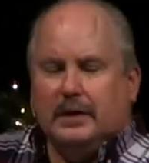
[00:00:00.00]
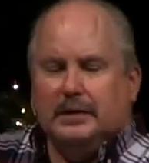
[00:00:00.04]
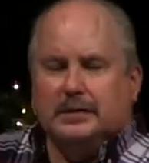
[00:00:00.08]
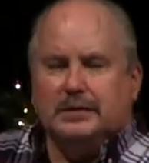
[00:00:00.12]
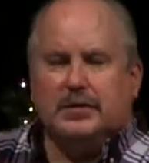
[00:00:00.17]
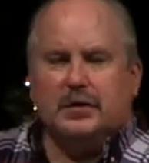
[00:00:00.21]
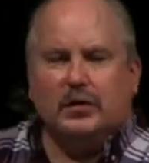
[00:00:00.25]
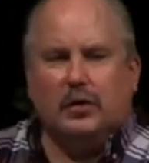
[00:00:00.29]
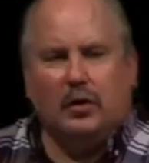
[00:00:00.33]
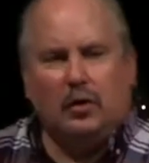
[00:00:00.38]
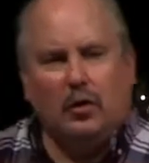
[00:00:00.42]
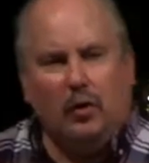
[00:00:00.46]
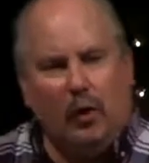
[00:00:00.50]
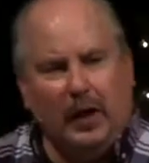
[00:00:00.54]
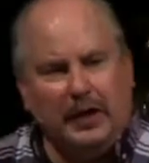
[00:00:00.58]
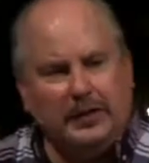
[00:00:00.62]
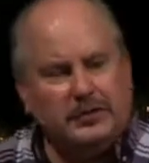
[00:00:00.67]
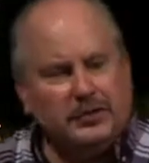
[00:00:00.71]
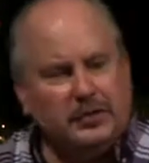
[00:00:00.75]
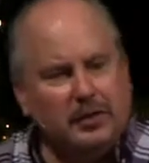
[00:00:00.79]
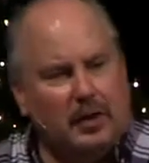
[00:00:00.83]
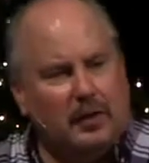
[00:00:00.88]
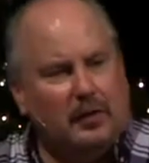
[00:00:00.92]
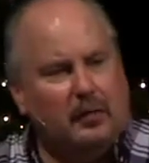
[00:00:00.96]
So the
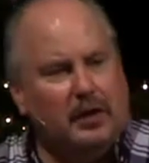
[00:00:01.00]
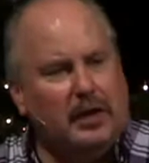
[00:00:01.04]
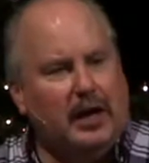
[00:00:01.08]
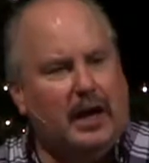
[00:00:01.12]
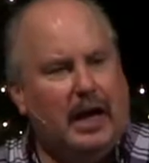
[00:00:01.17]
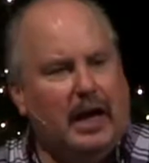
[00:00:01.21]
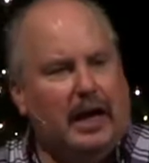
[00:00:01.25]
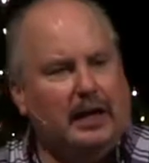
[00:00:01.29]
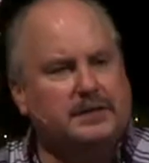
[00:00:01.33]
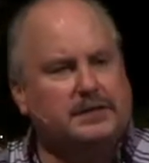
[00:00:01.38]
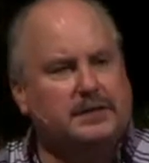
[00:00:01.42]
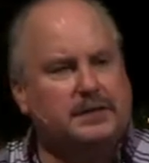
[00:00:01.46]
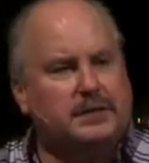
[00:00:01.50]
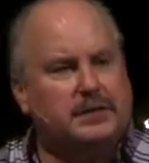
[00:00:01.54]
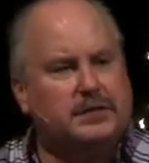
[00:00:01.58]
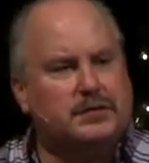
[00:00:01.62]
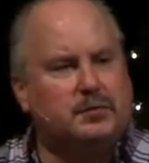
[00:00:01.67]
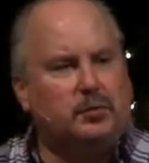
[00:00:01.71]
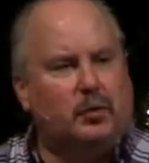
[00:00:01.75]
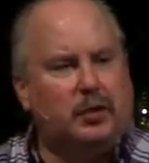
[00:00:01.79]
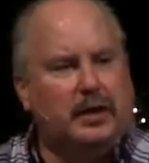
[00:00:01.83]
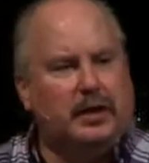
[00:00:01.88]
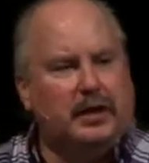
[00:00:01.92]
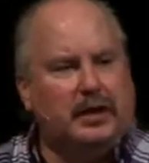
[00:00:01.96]
question I want to ask
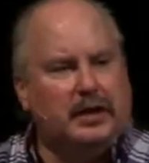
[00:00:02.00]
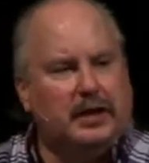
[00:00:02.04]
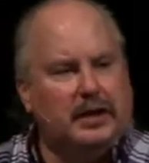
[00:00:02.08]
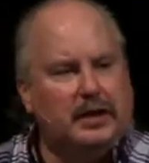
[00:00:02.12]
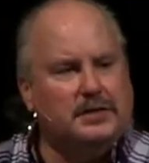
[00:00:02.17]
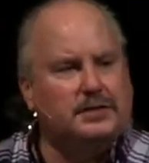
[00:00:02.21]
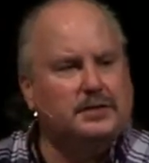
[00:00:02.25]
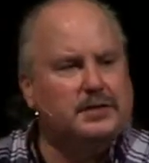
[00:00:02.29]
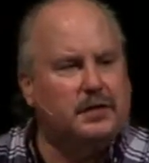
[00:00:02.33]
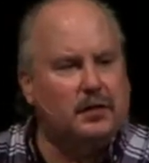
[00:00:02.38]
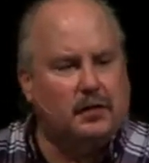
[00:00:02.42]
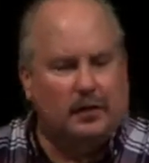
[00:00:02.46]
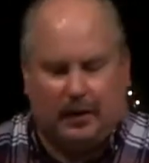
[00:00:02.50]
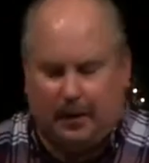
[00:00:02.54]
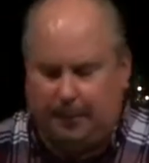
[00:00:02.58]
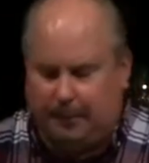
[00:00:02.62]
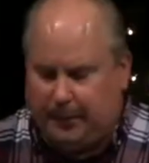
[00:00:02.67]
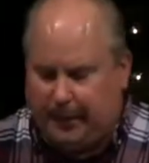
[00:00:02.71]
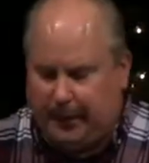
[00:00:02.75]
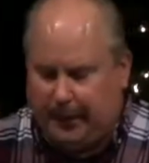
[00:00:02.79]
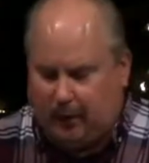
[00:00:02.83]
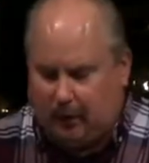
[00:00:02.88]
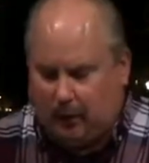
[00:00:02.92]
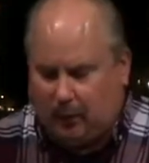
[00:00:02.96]
this morning, is there a
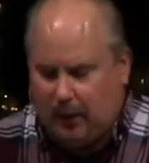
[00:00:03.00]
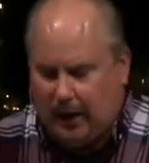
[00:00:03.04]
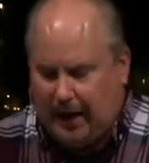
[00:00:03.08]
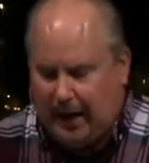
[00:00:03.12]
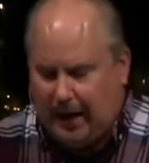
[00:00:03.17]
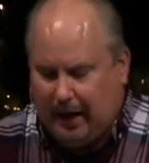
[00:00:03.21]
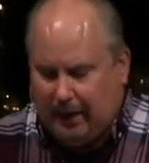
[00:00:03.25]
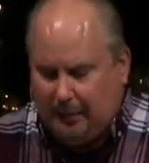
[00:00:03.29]
better way?